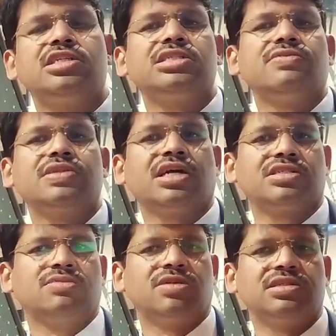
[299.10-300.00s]
relationship with
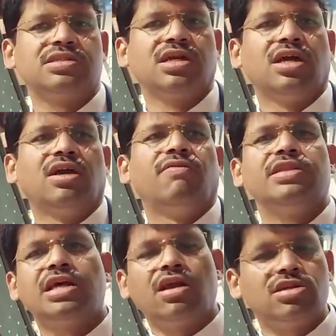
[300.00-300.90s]
customers
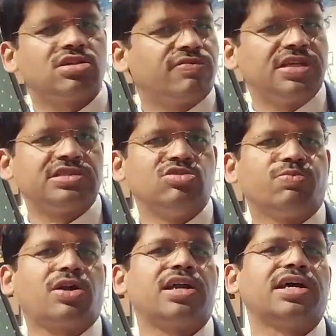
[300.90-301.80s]
with the launch of these
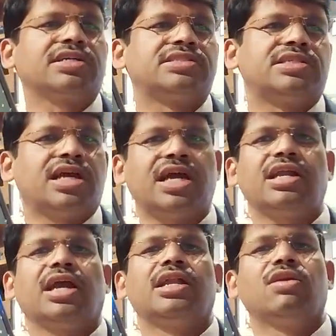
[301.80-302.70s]
new products
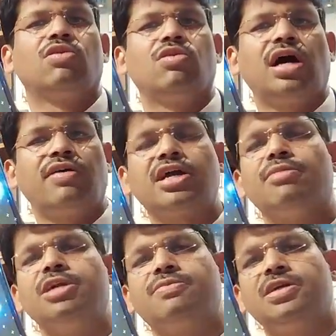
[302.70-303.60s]
and our
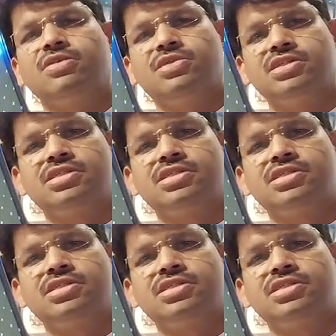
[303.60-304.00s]
commitment to